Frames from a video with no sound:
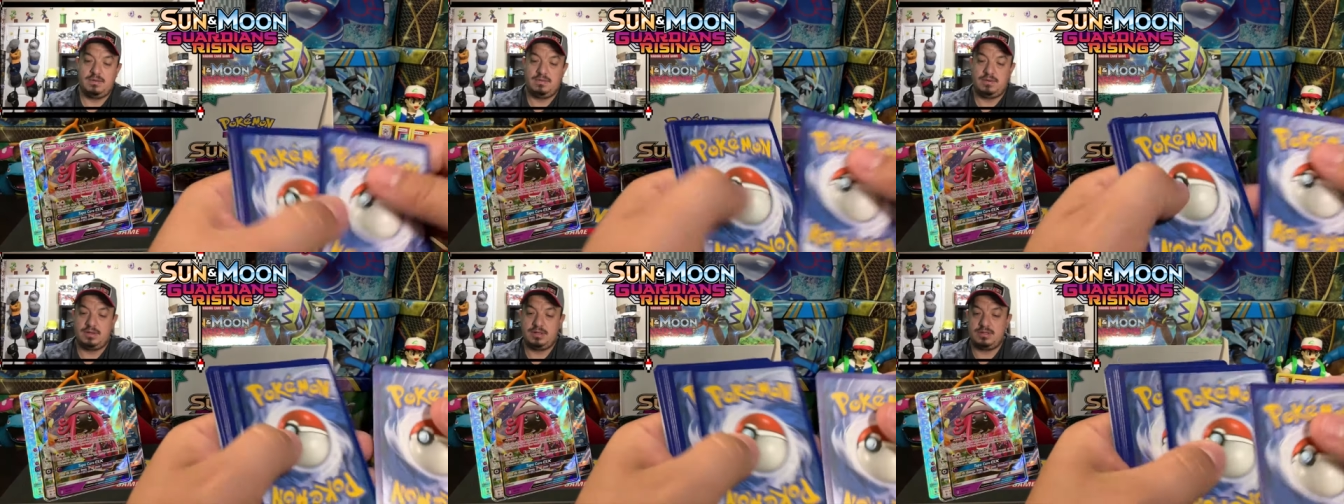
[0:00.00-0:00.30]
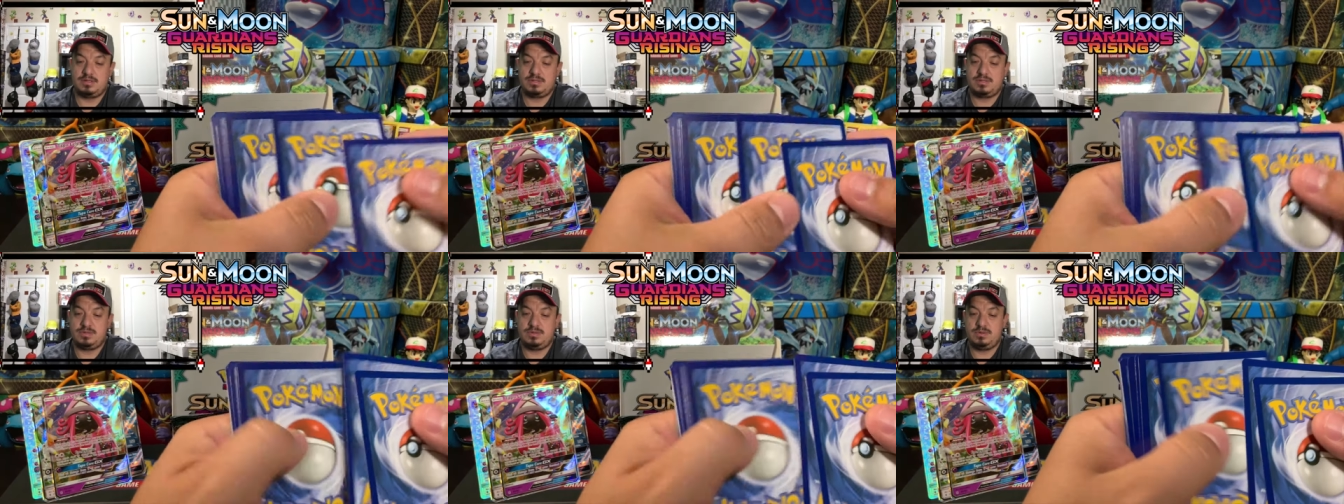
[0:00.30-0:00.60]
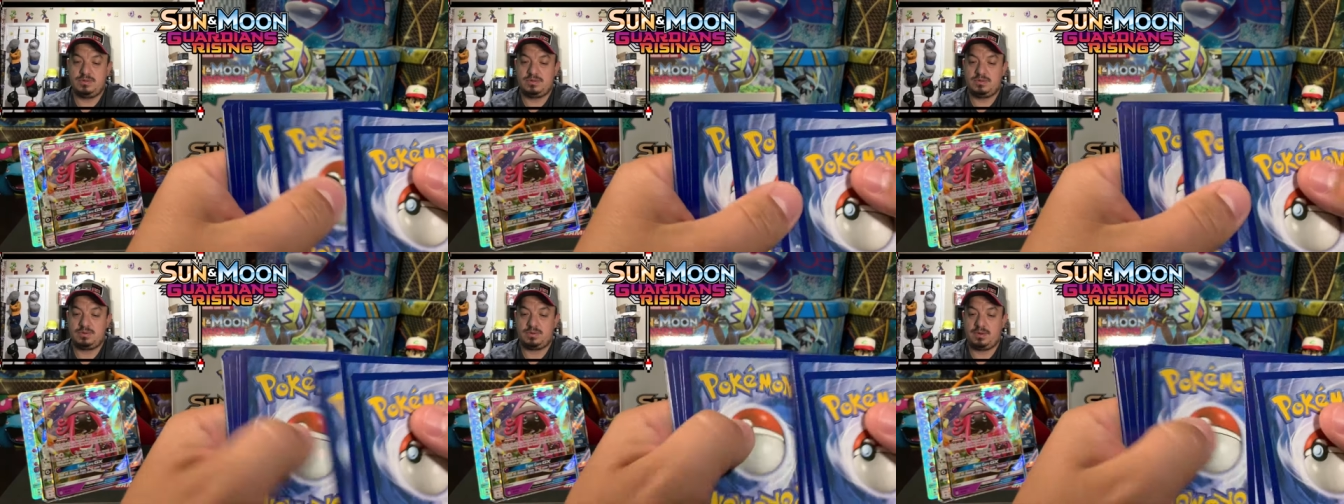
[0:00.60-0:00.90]
One,
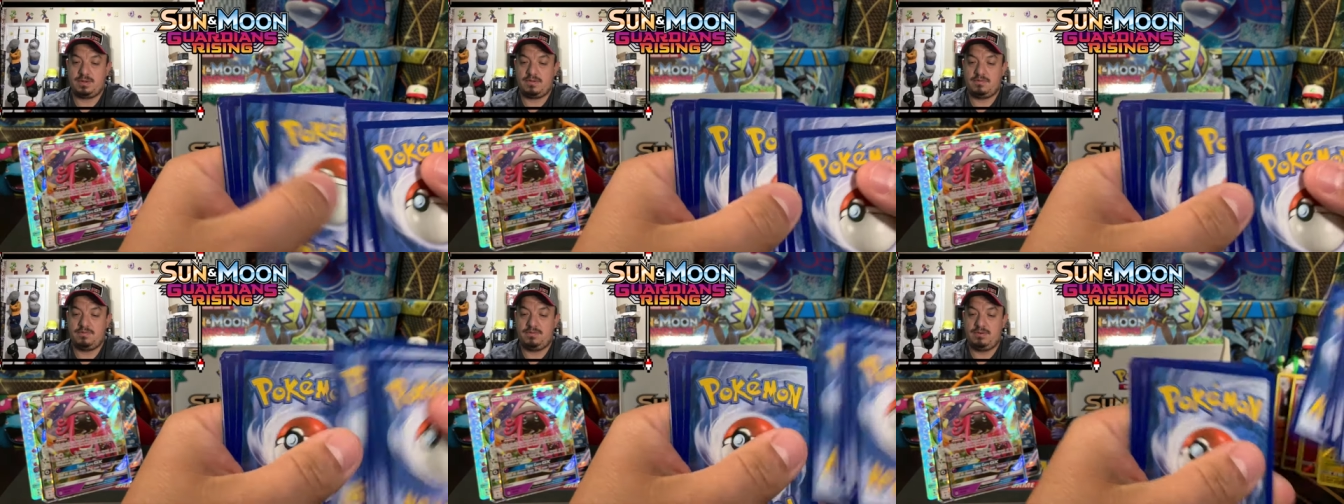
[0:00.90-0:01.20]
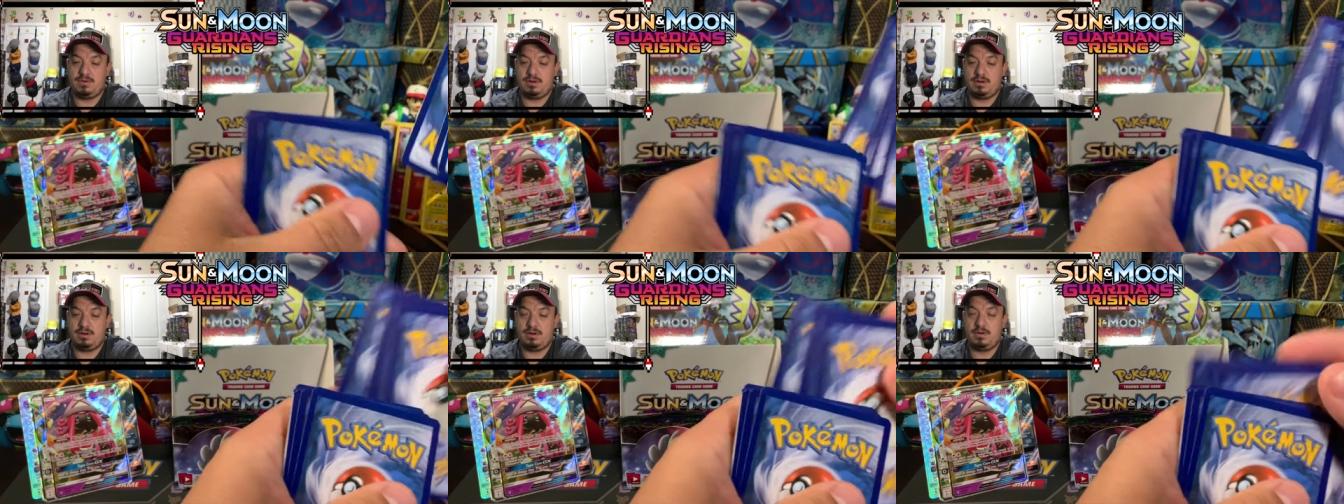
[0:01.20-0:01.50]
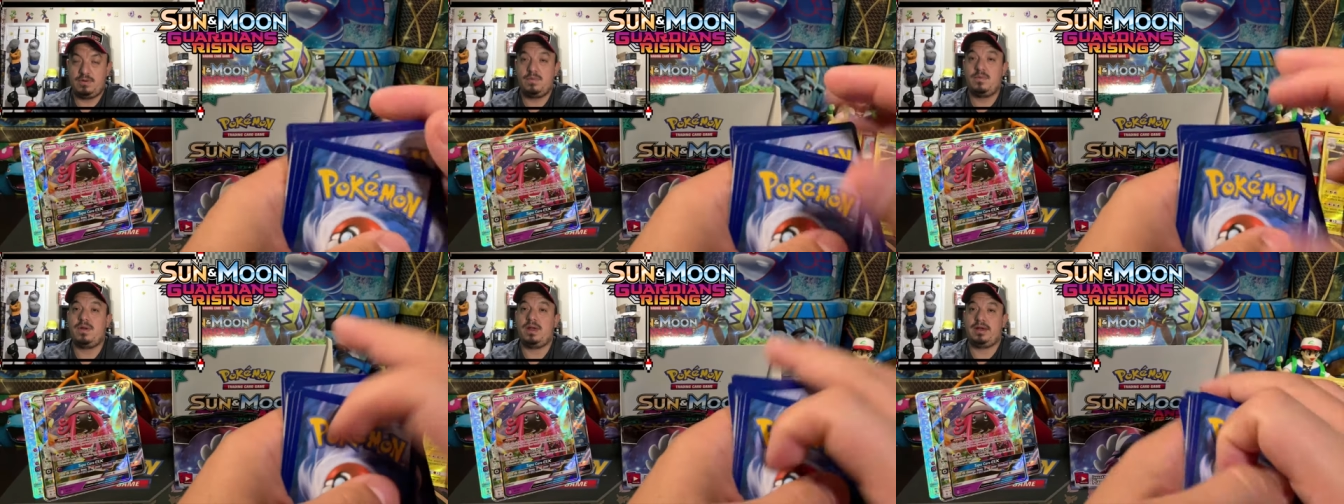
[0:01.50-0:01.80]
two, three, four.
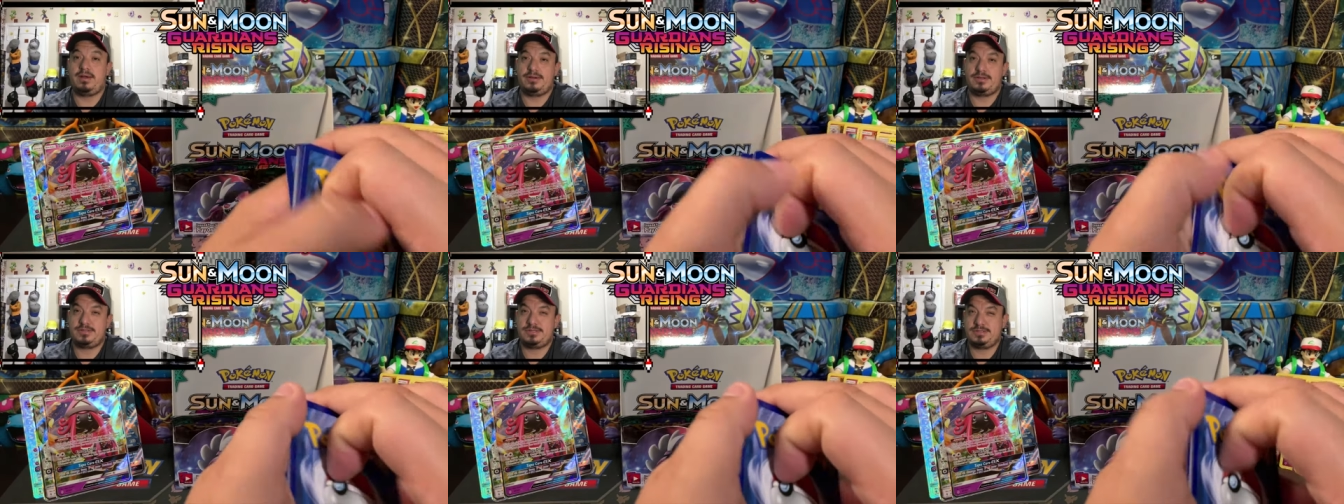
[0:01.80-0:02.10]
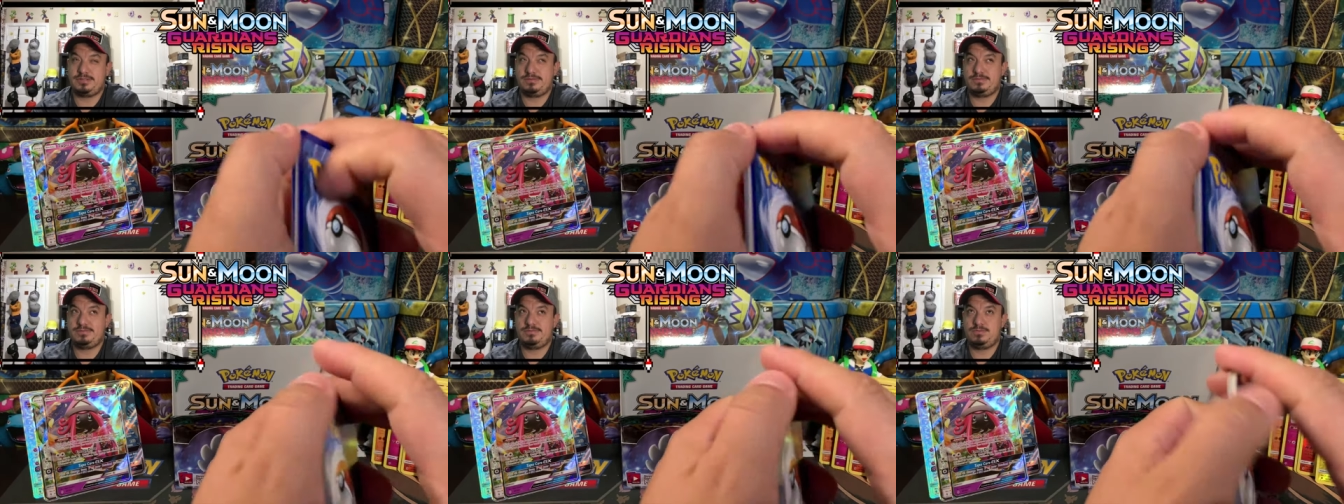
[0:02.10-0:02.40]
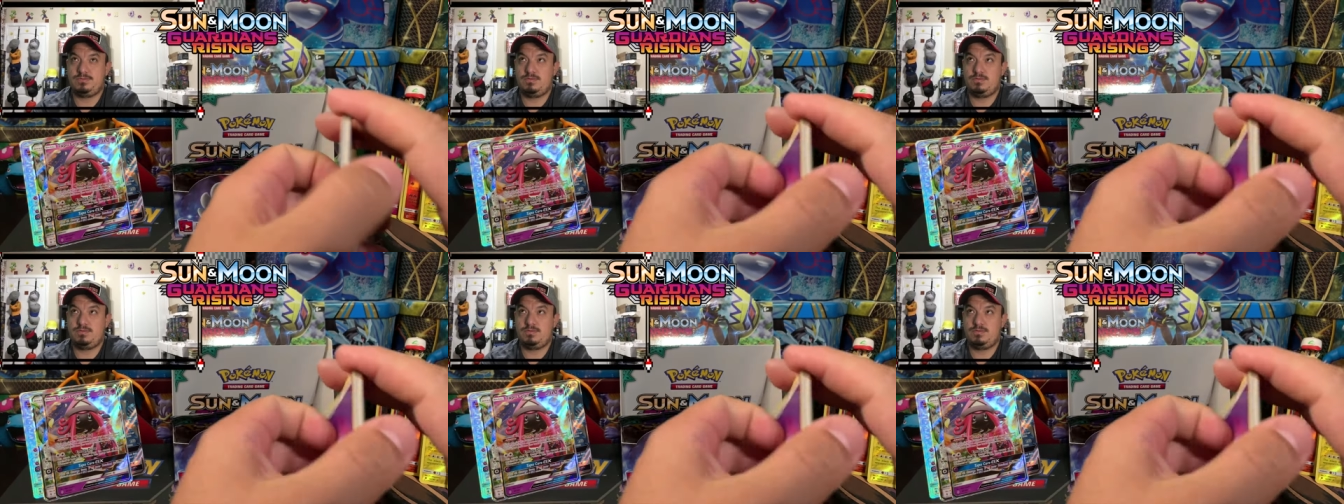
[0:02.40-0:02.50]
Rares.